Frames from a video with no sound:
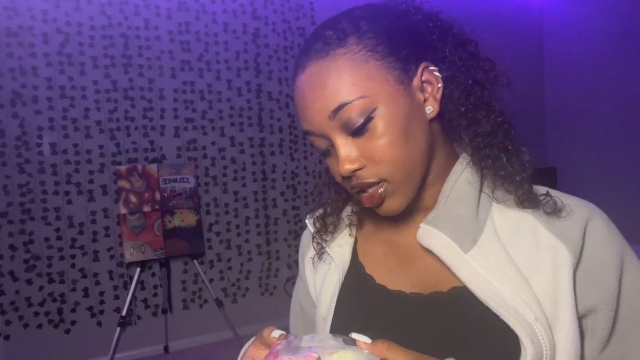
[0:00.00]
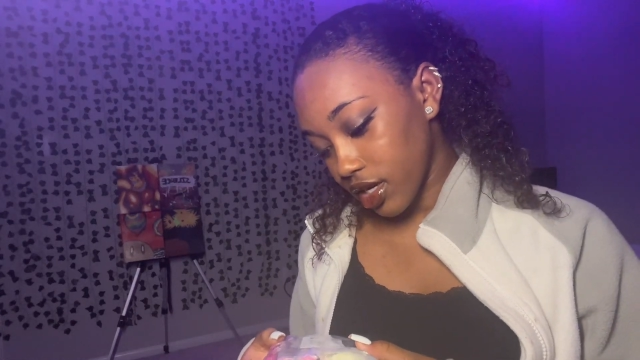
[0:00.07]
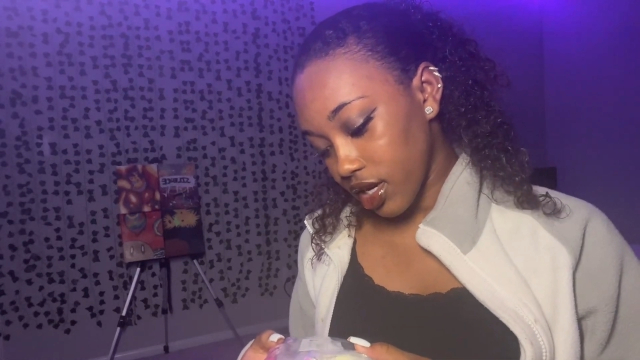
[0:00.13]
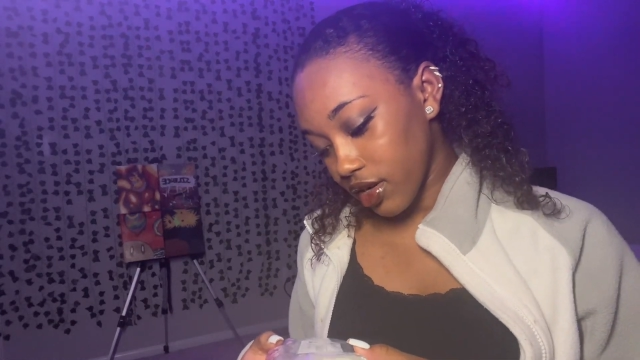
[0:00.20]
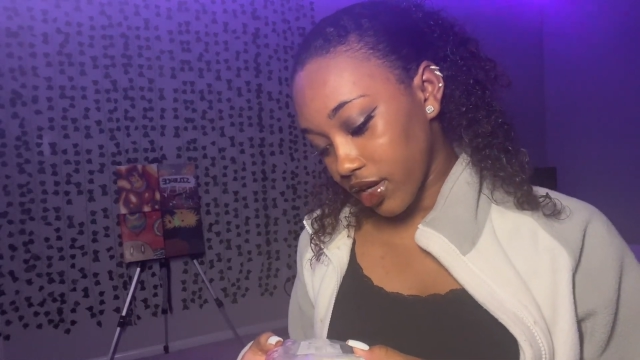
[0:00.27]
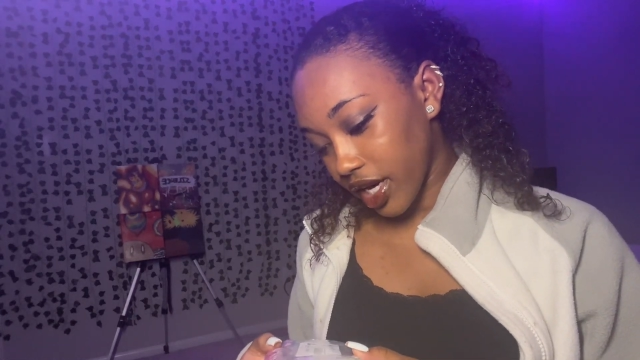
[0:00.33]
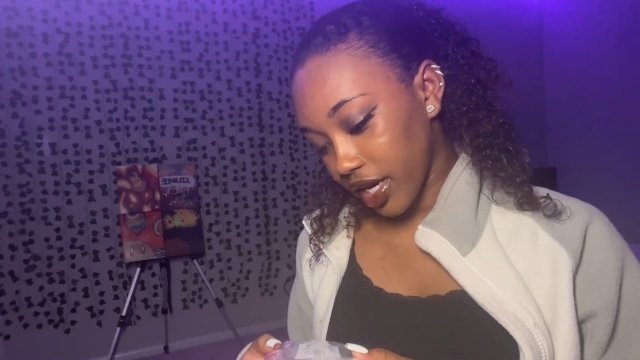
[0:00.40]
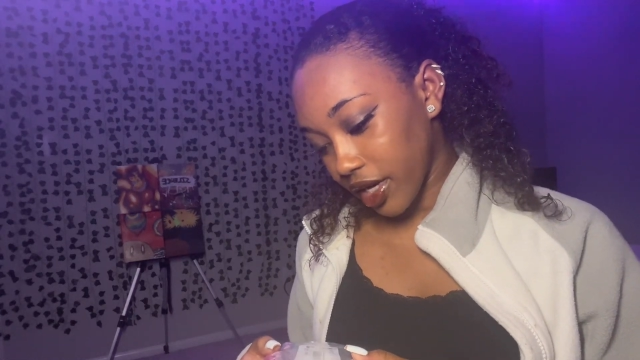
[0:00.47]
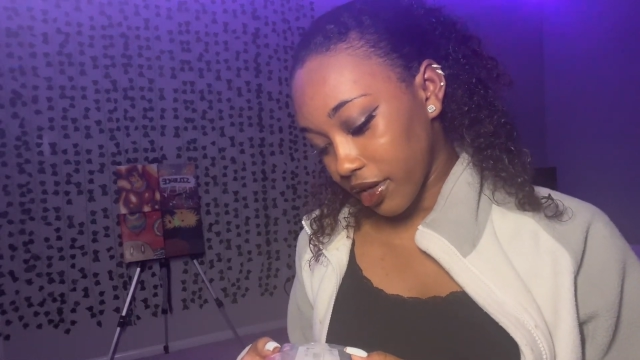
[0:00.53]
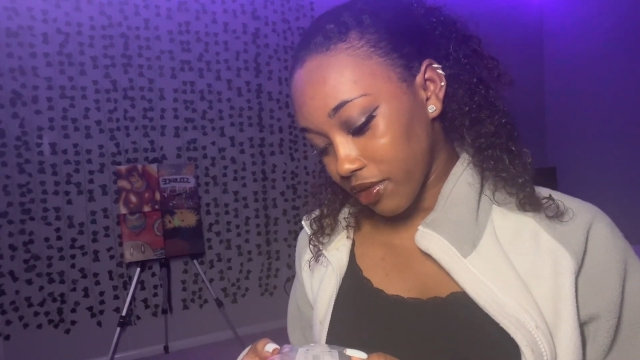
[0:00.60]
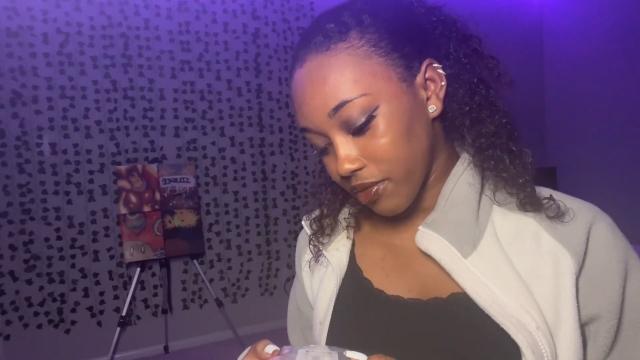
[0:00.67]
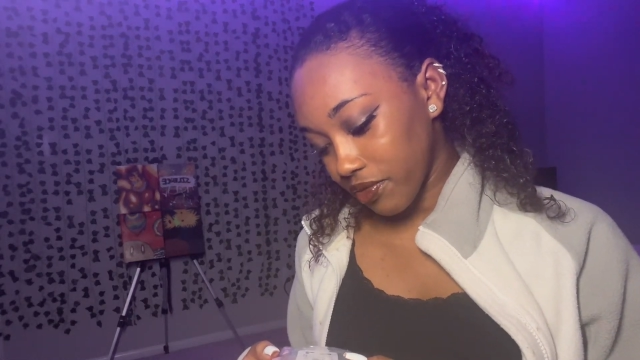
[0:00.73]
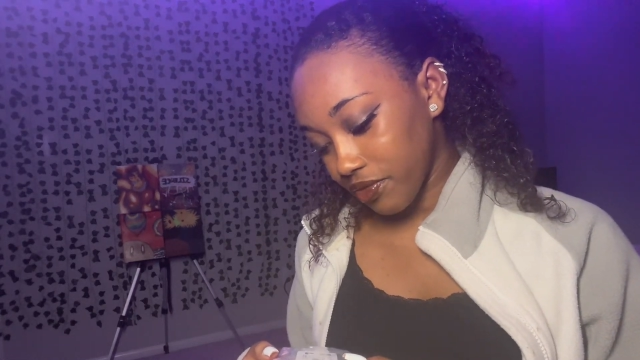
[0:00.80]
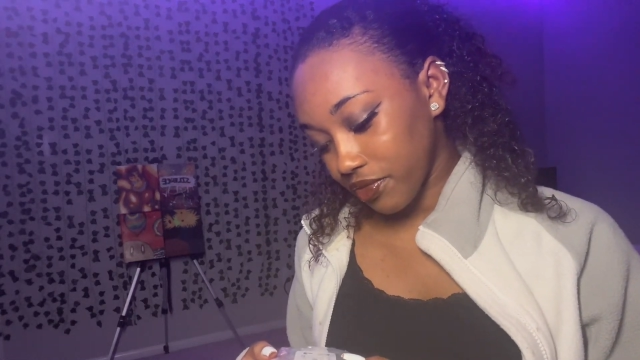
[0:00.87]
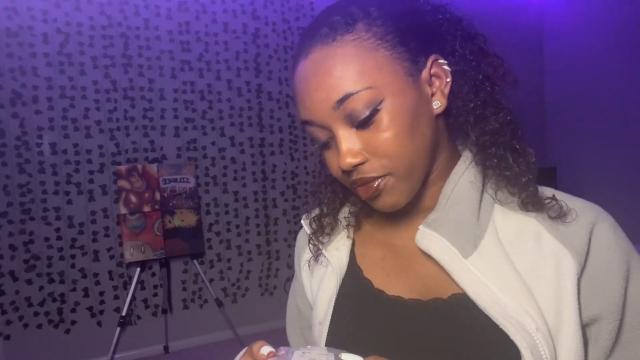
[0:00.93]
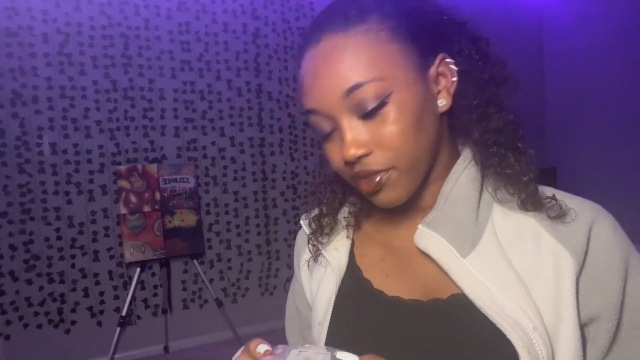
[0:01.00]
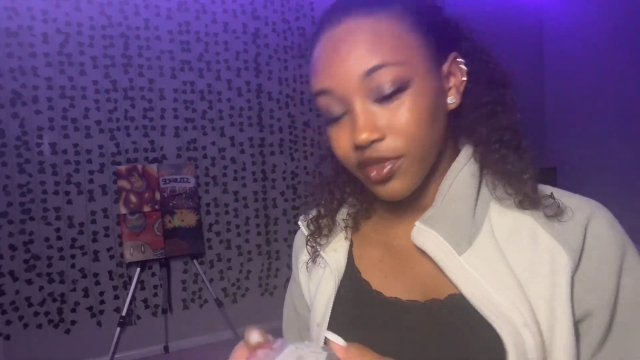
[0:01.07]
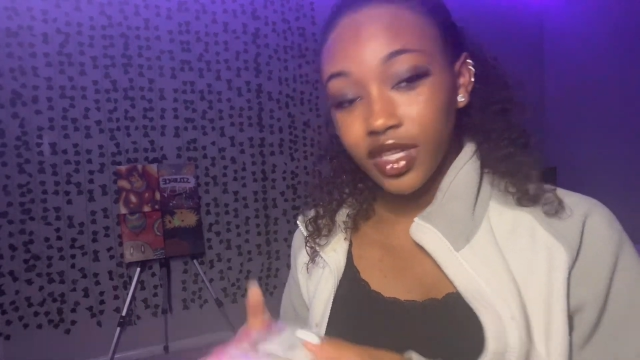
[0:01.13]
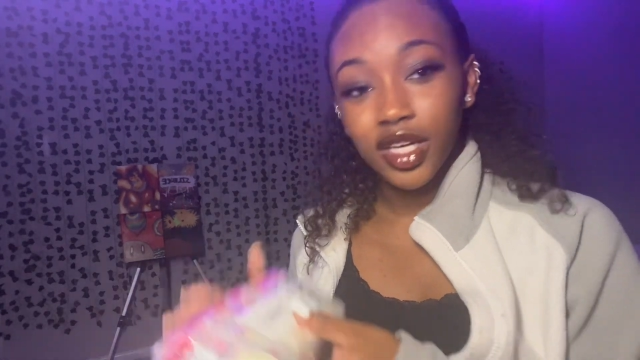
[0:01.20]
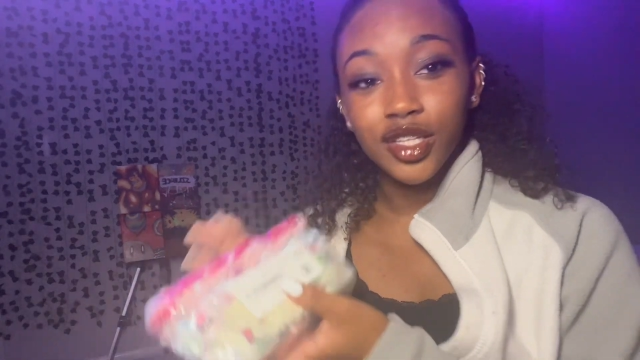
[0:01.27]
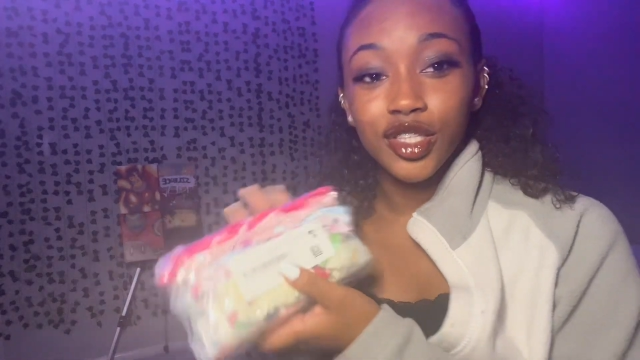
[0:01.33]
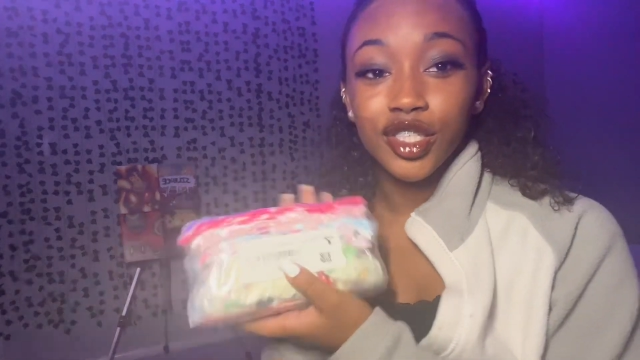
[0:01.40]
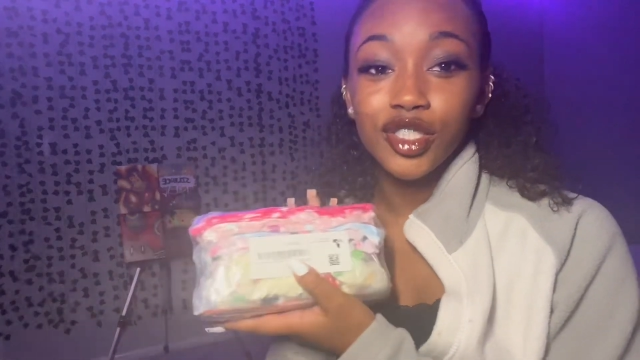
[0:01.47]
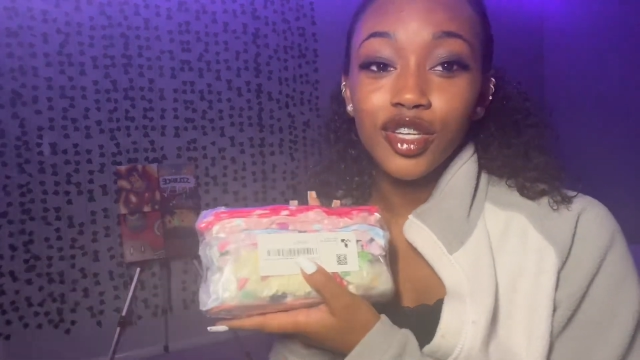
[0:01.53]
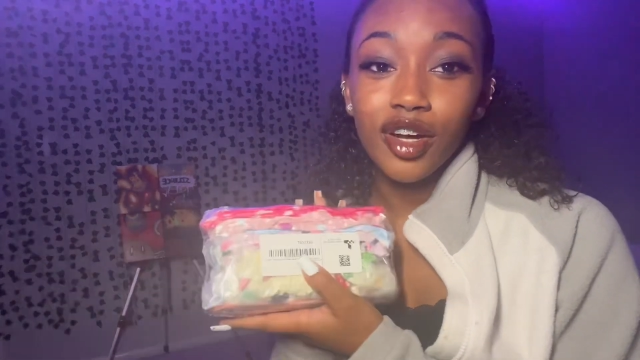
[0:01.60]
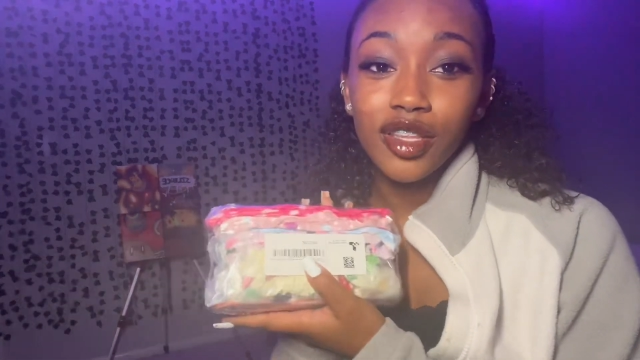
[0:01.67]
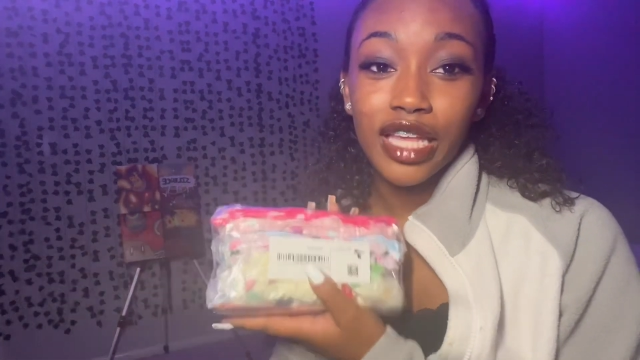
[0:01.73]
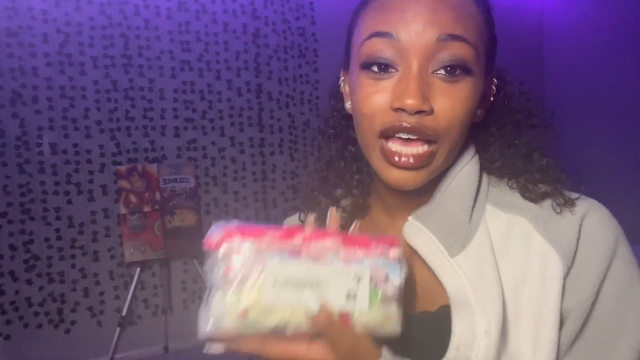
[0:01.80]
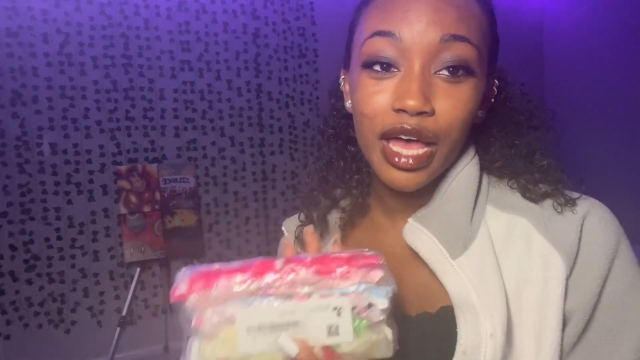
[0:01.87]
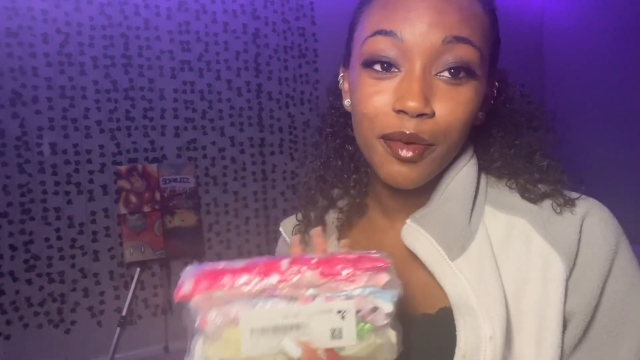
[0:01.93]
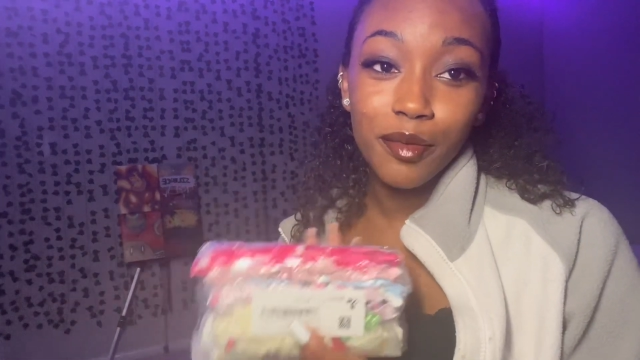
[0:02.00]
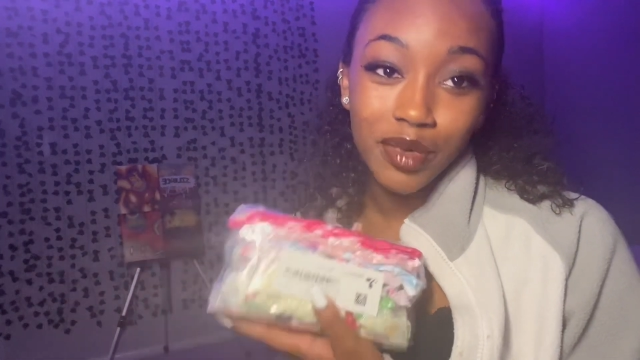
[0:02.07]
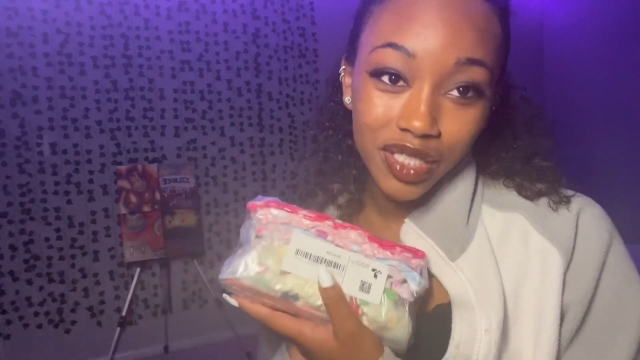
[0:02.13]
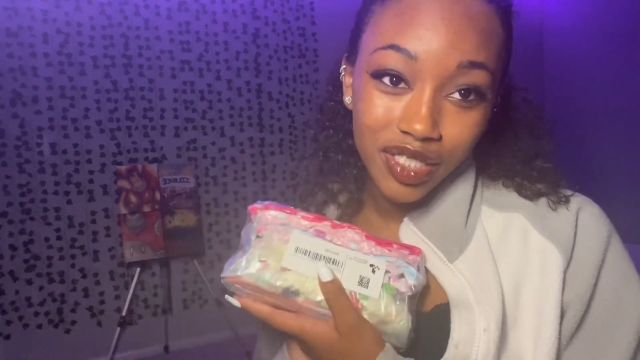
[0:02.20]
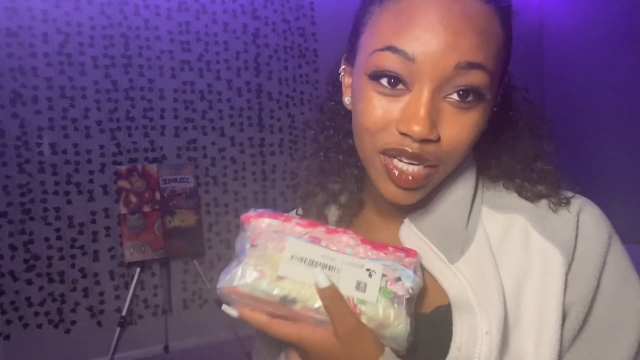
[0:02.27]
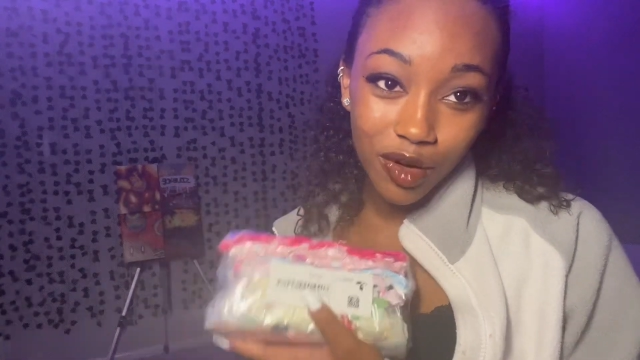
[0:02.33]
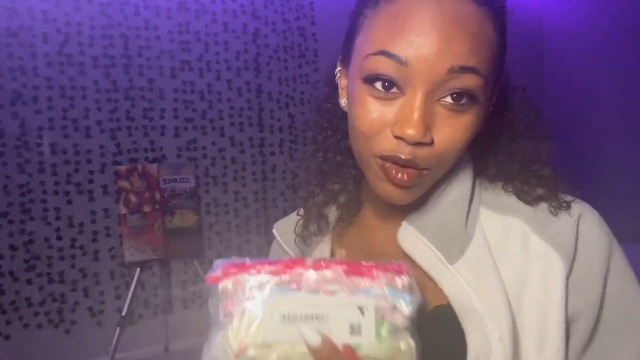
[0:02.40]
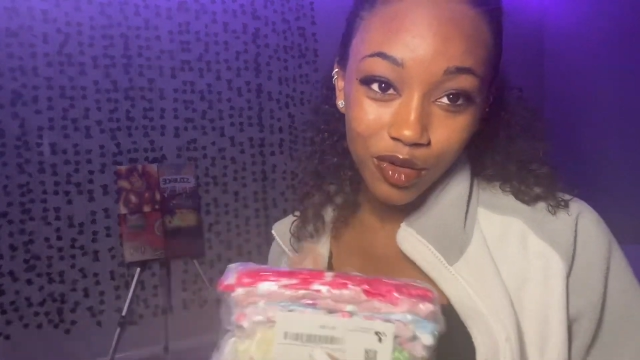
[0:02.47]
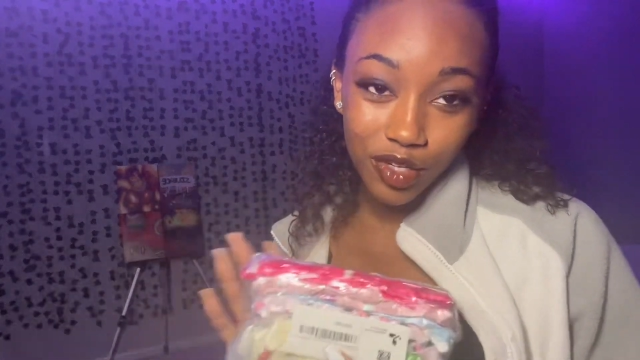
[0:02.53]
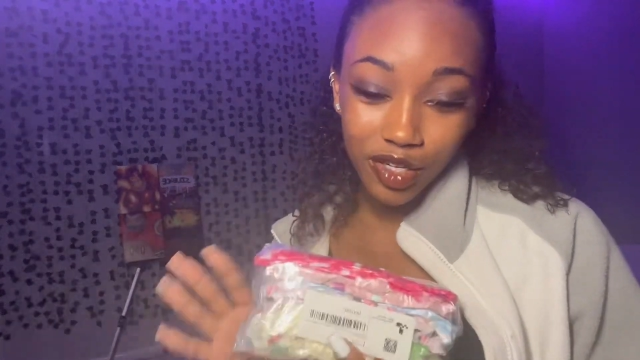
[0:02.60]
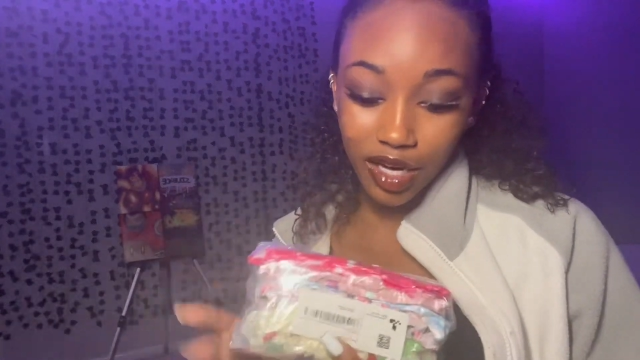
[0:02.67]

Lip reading: Okay, these are the headbands I ordered.